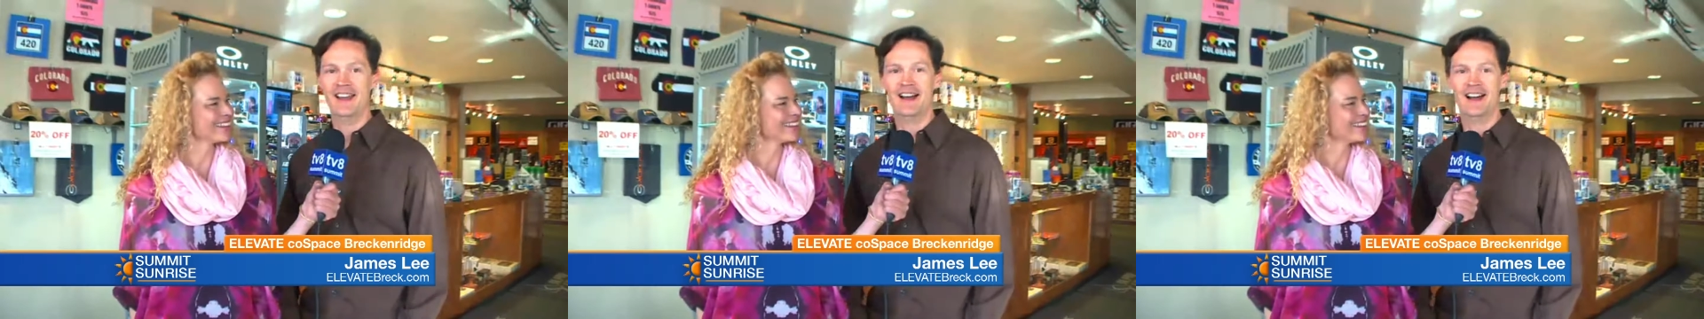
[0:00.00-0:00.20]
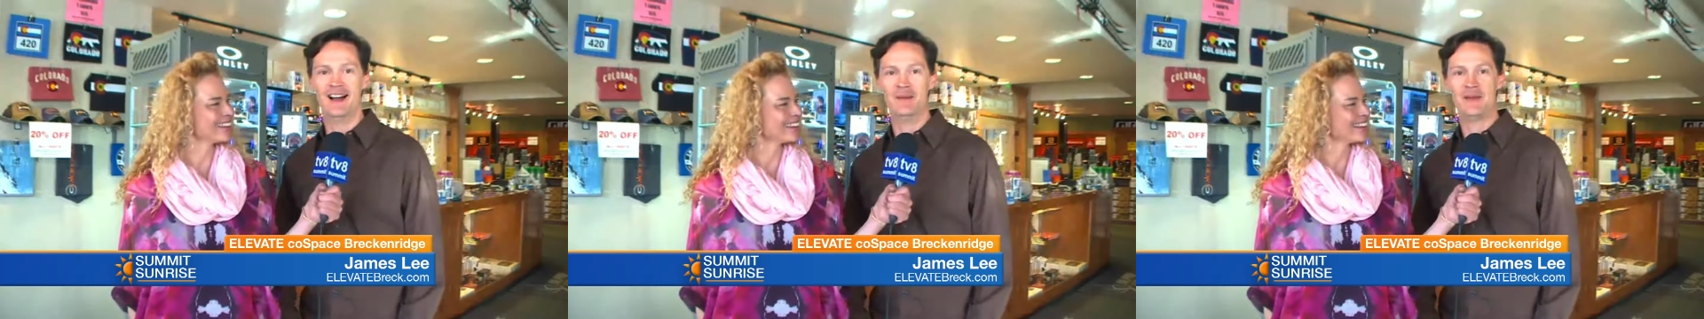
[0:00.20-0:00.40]

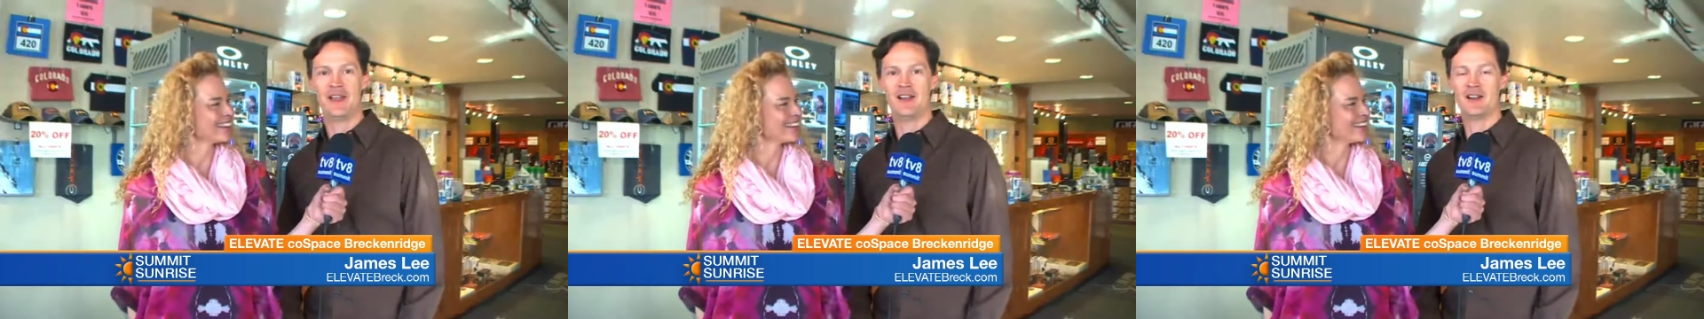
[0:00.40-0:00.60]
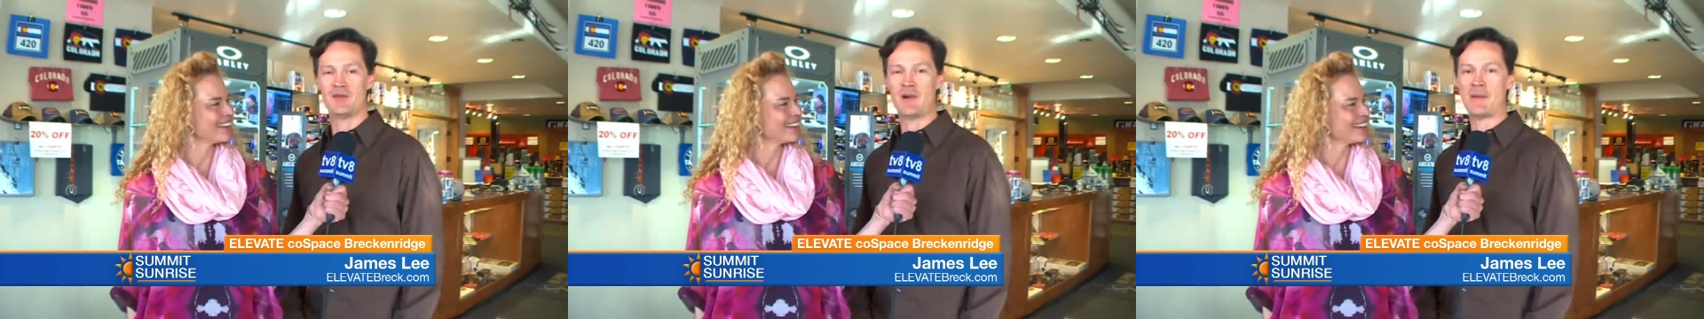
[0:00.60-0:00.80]
Speaker 1: um,
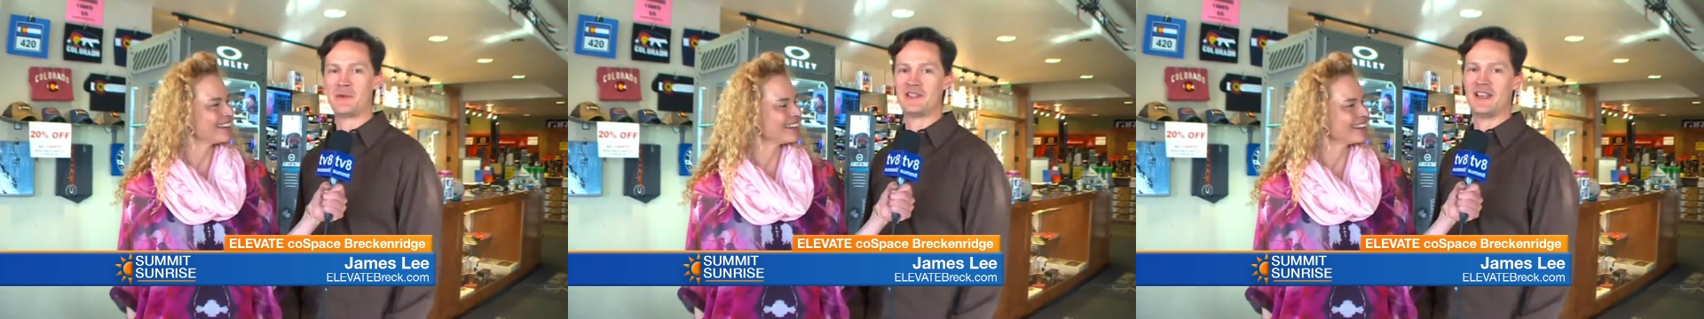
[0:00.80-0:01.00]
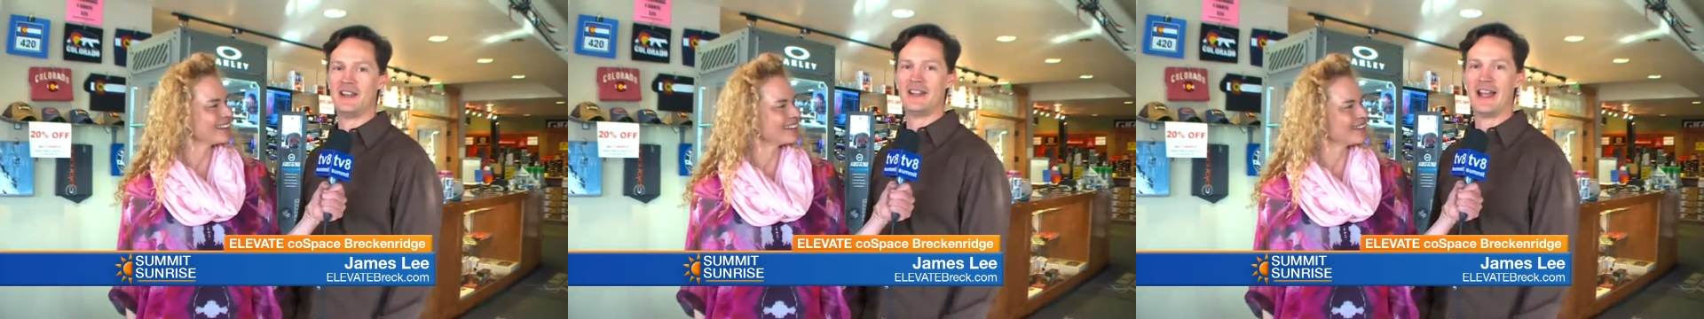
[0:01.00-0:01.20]
here
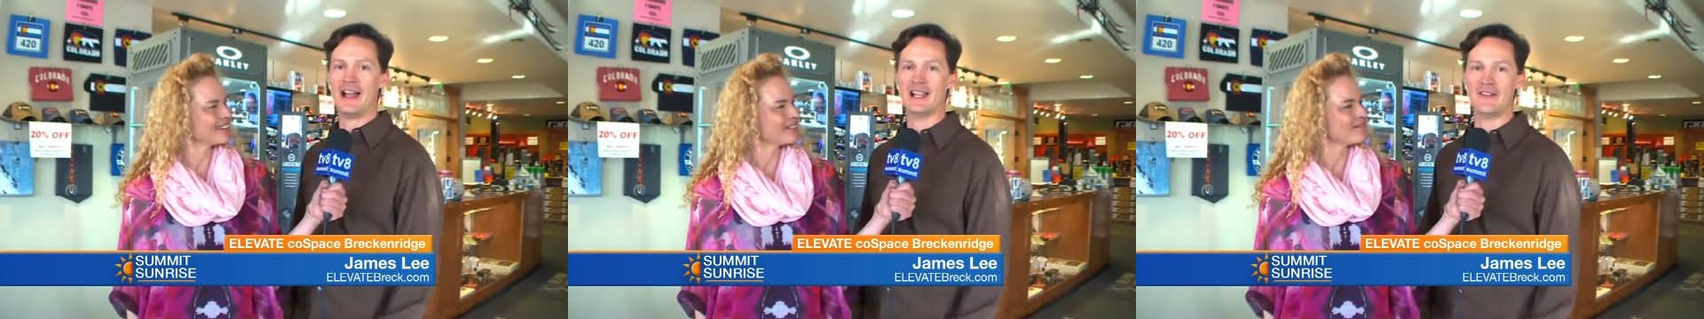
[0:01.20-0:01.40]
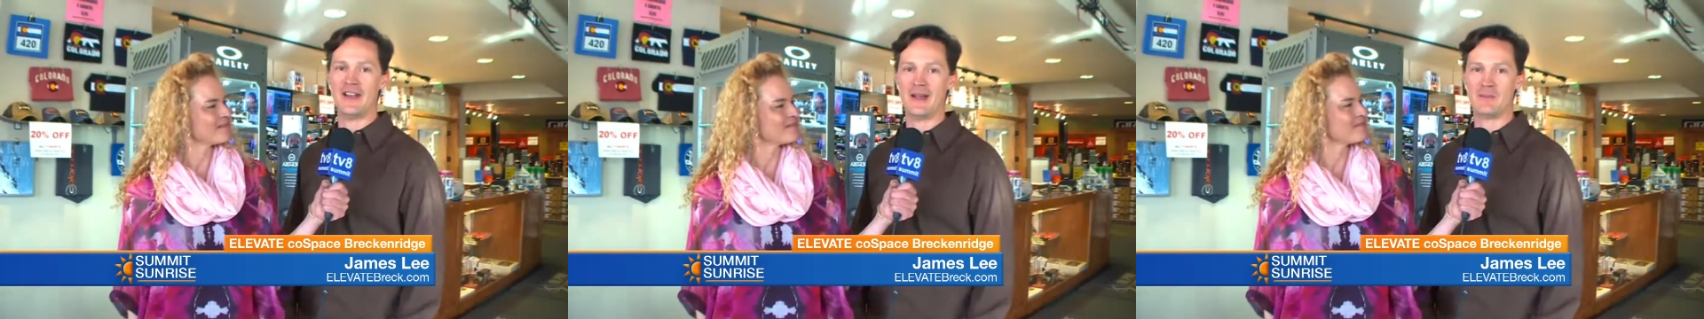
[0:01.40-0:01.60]

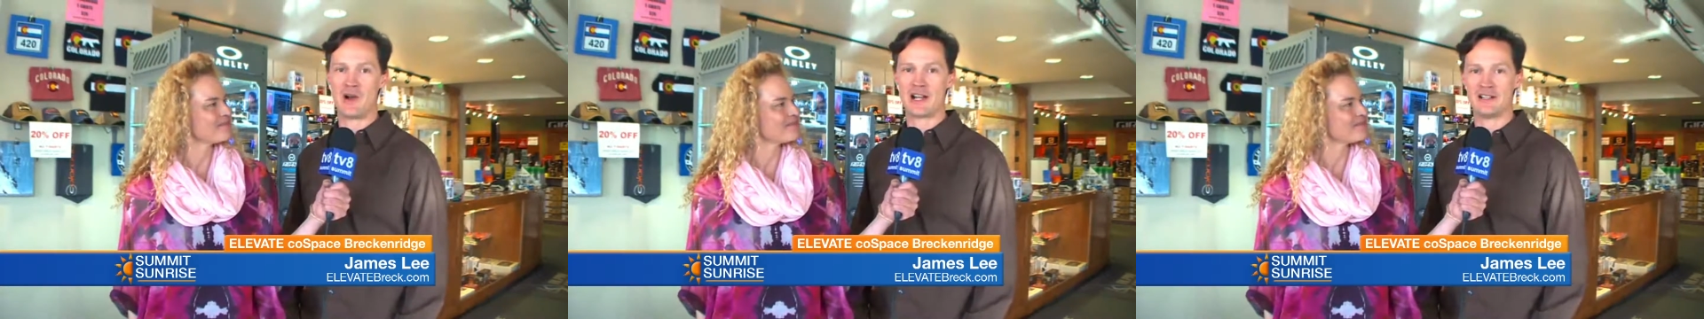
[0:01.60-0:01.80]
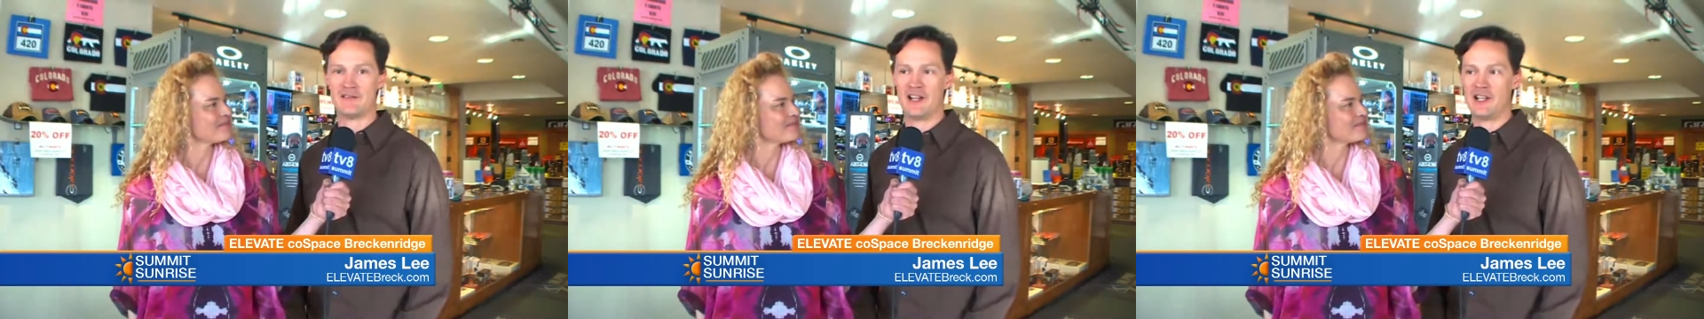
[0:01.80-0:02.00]
representing Elevate
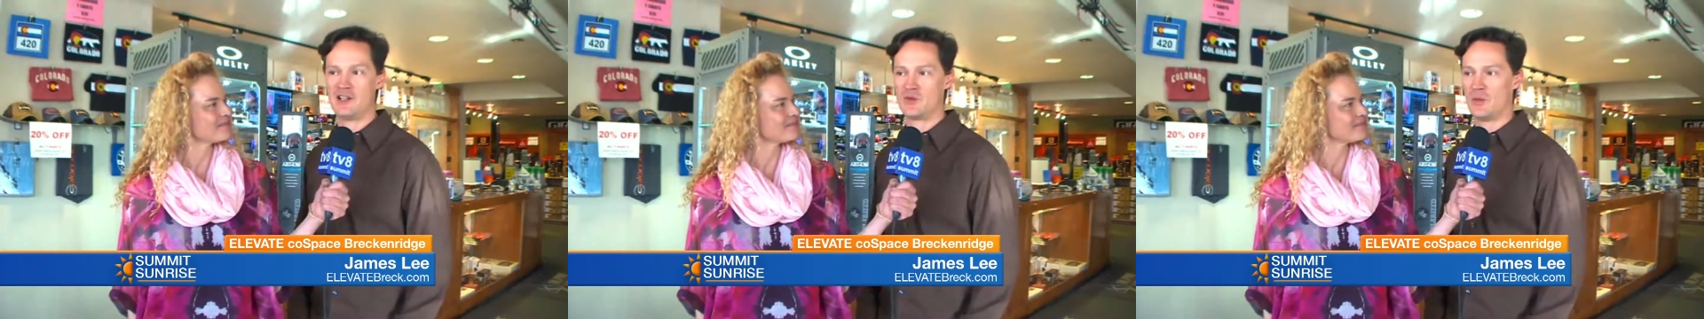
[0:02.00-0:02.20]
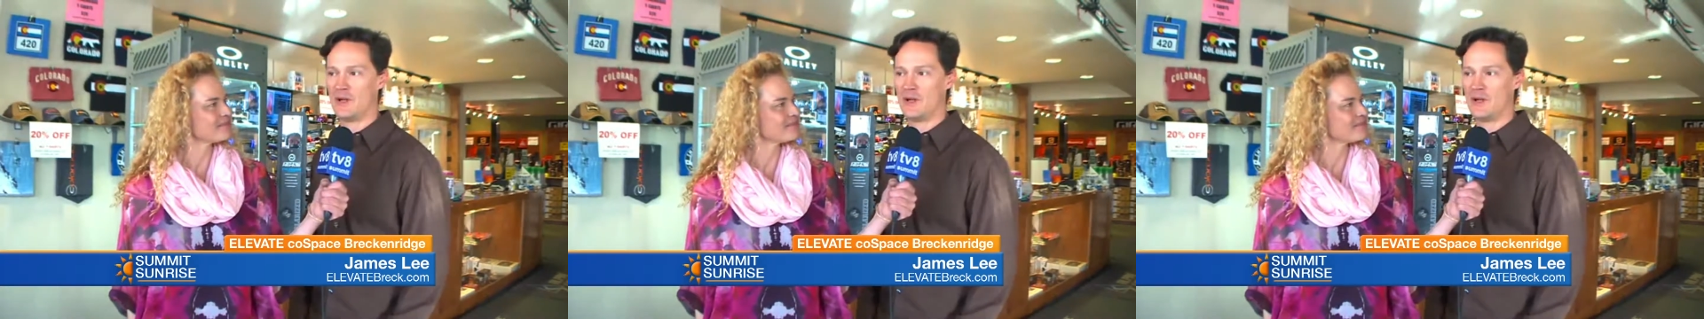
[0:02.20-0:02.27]
Breckenridge,